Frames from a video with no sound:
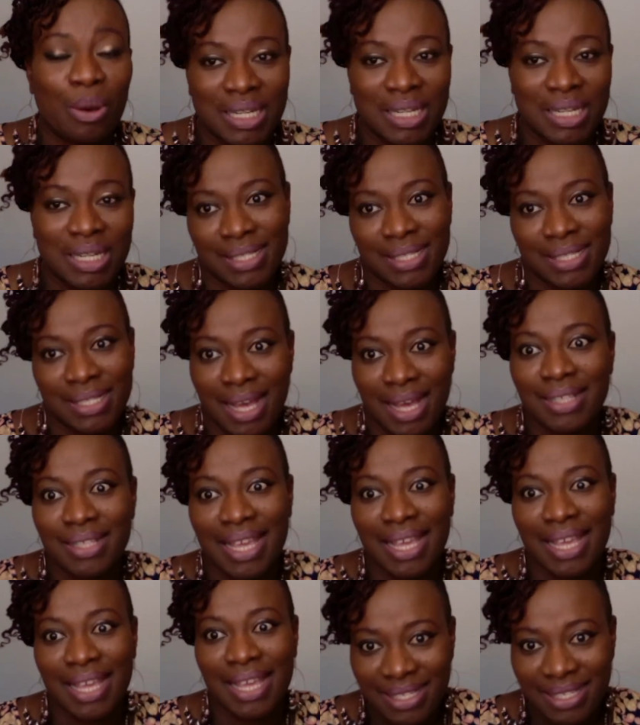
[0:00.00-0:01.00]
be
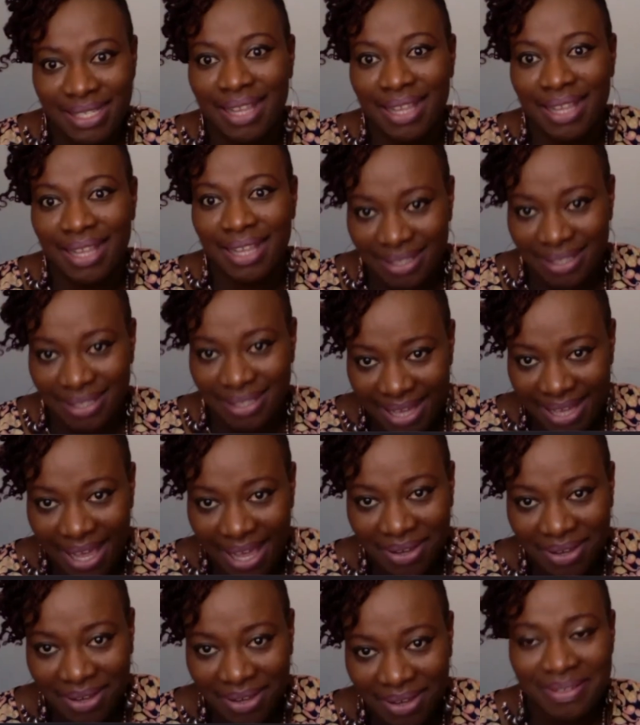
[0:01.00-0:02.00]
discussed in certain
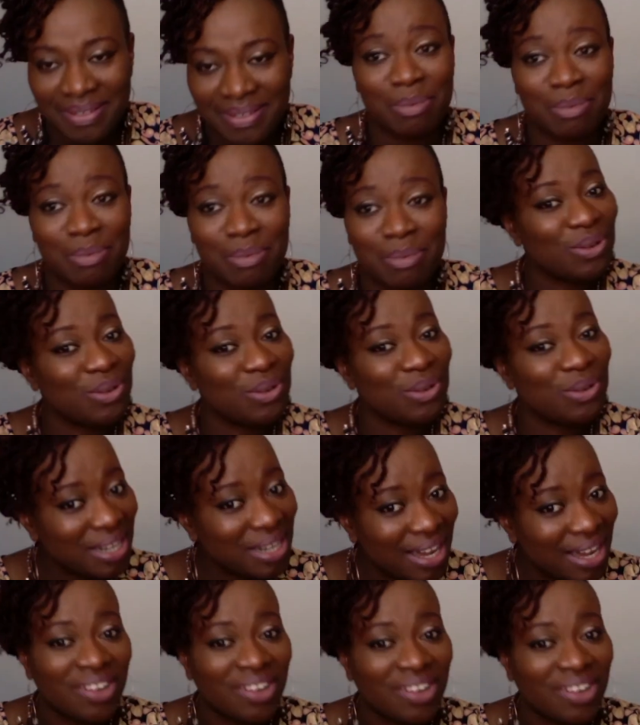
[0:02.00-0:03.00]
circles, but you and
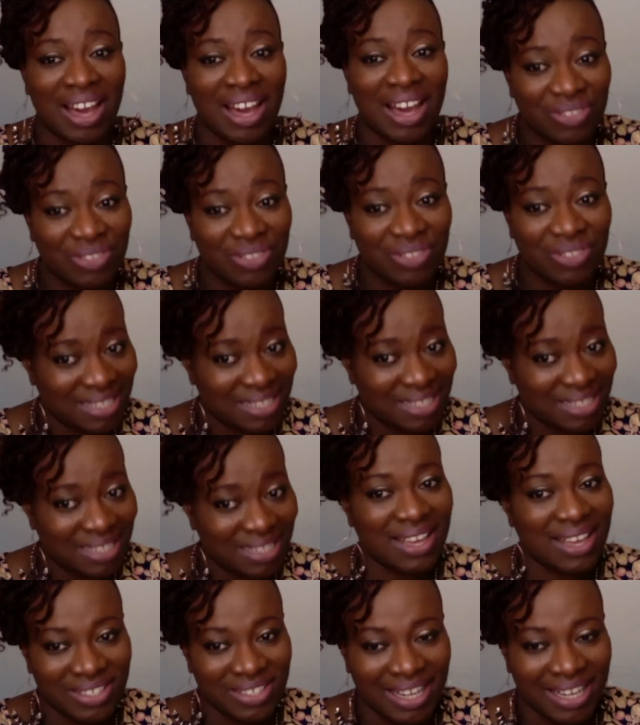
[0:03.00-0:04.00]
I are going to have that
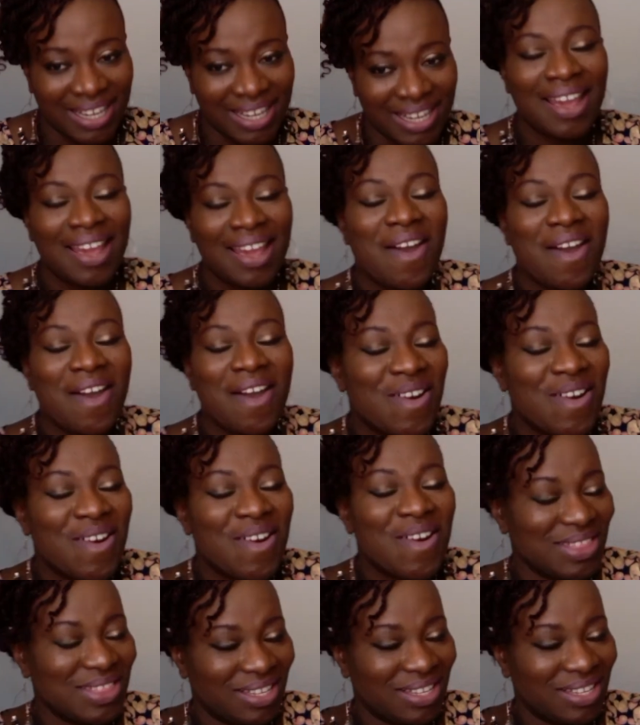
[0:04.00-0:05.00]
discussion
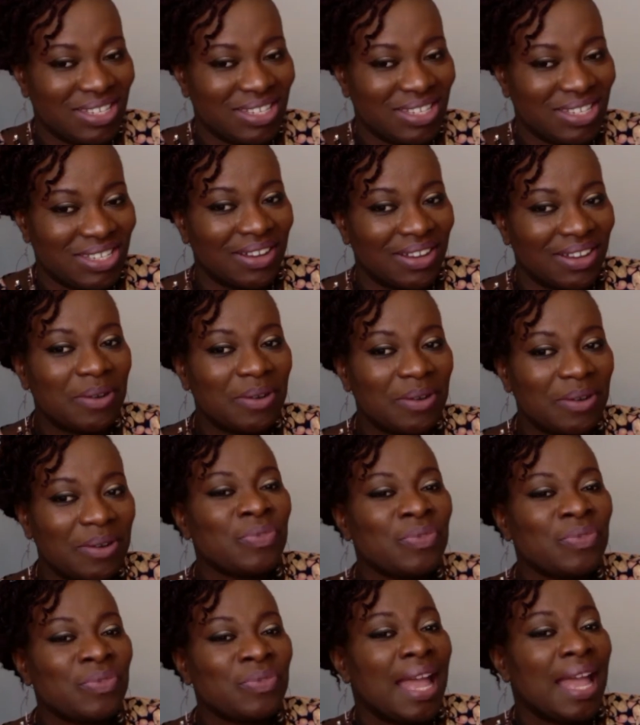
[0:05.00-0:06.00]
on this channel.
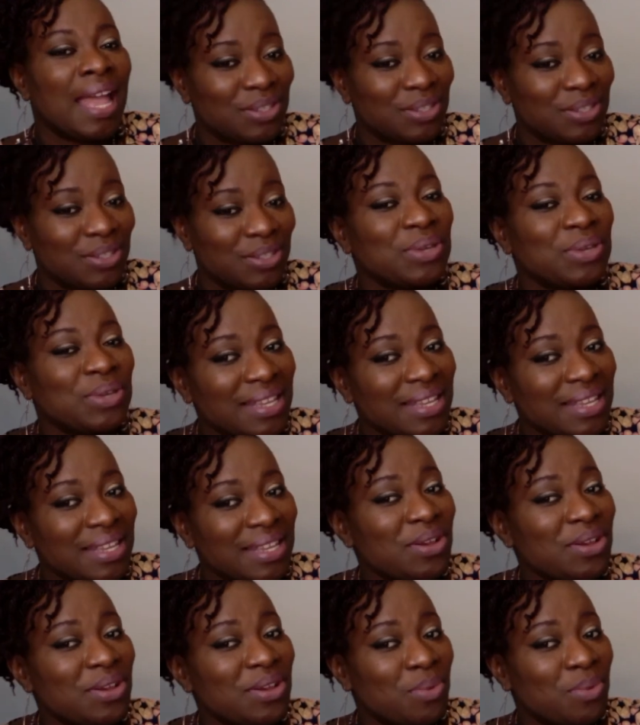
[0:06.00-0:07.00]
And so,
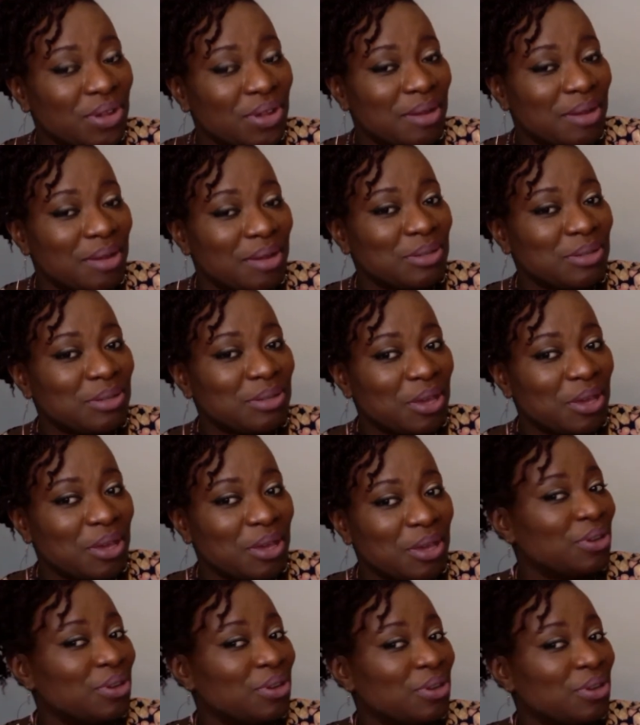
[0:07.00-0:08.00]
yes, you're welcome to be
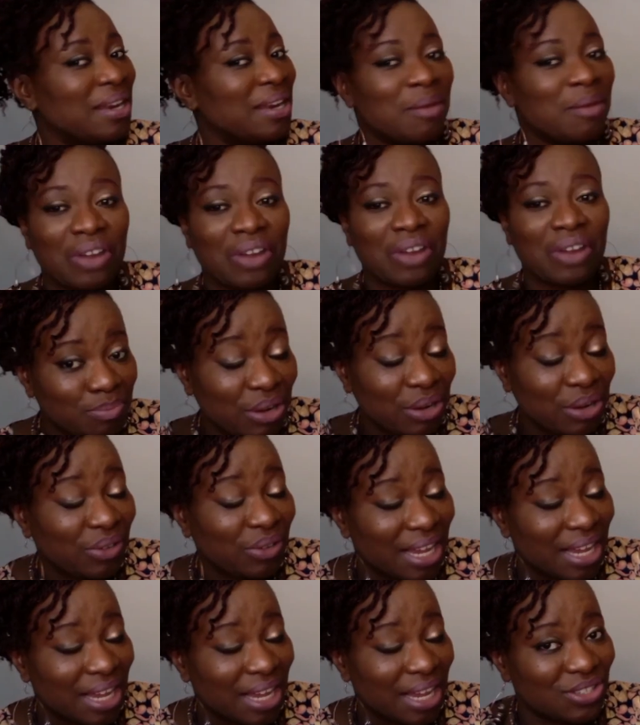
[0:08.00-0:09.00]
on board, and I'm very
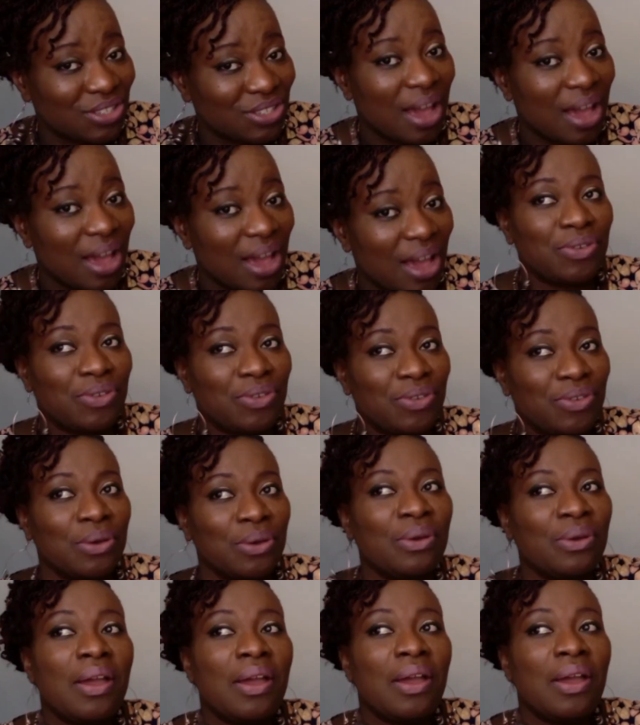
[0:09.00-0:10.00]
privileged to have
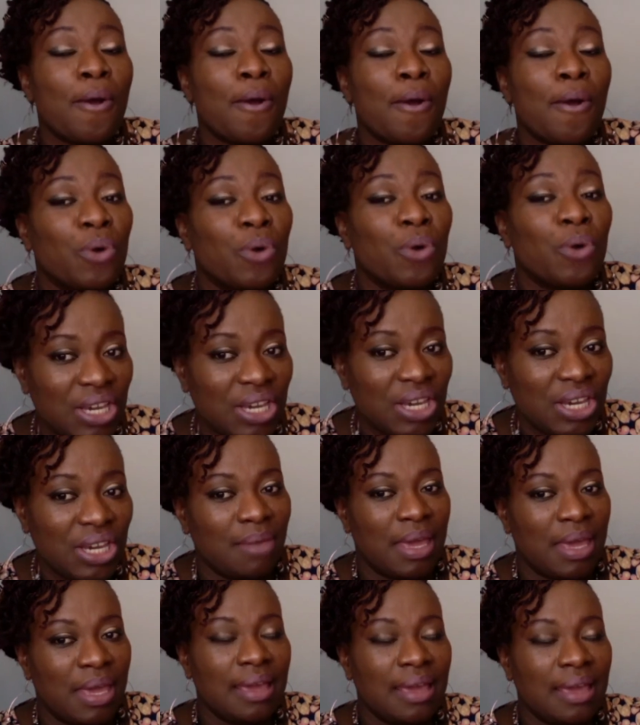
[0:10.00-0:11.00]
you watching
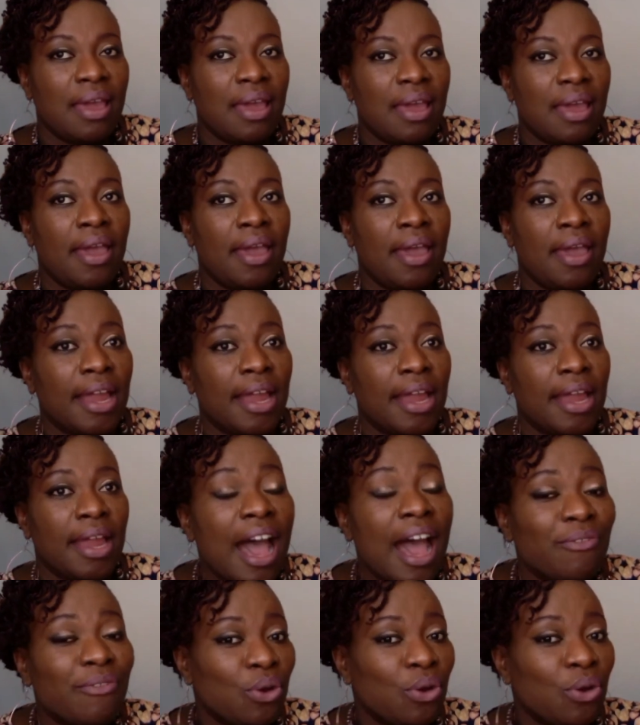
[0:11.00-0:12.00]
me and
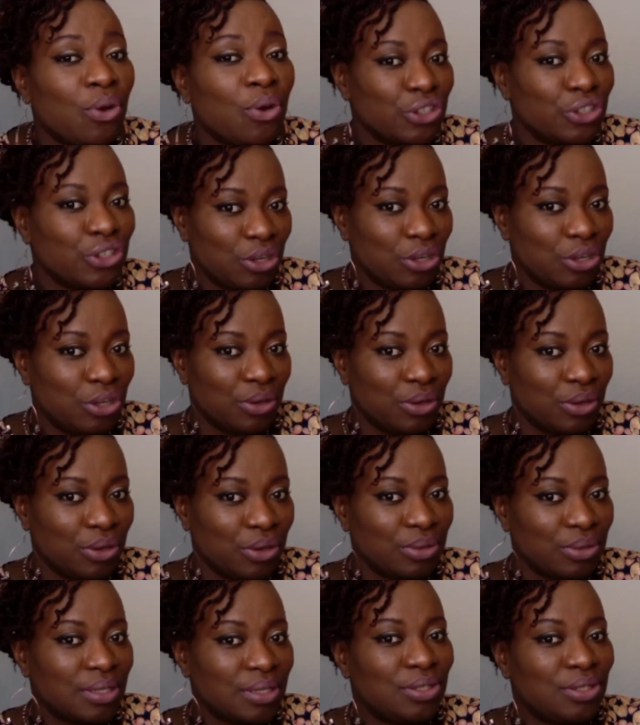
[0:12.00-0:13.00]
have you
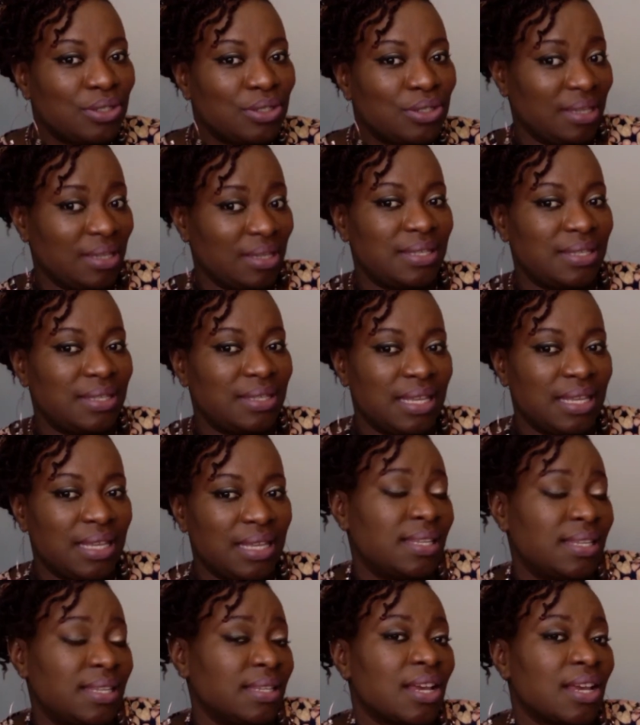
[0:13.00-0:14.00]
contribute to
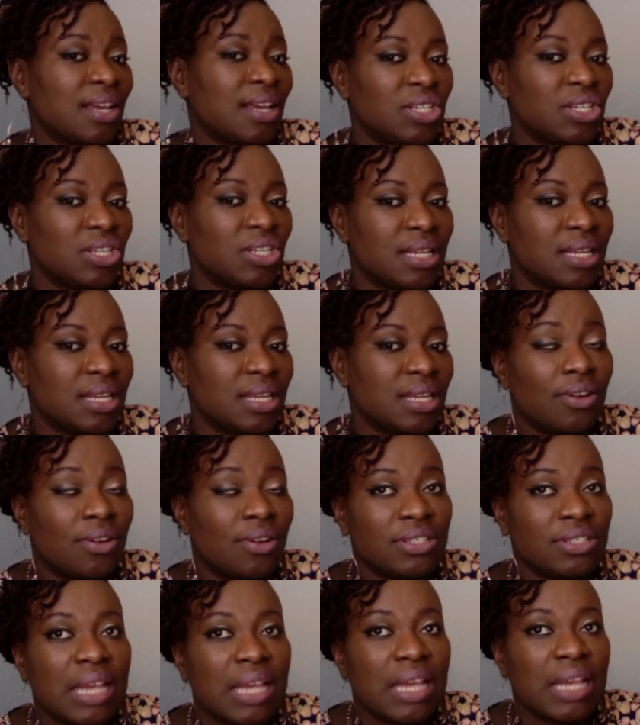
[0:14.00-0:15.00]
these discussions that are
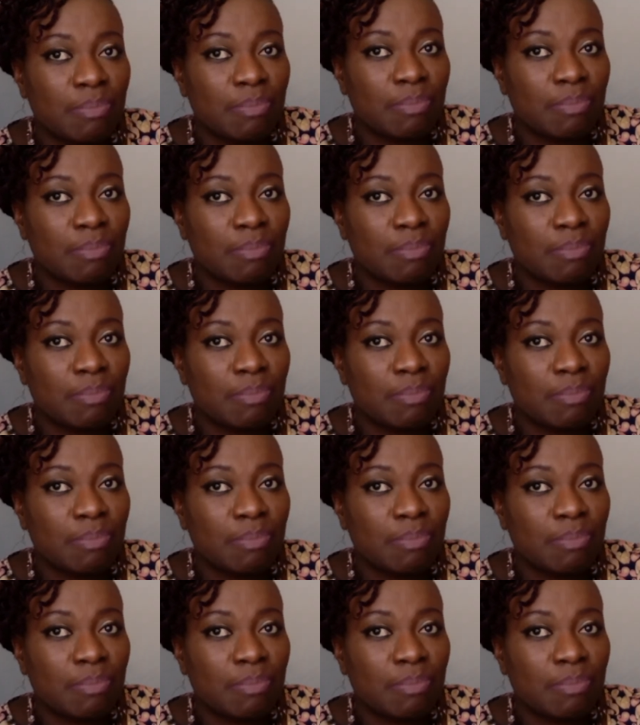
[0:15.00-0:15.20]
going to take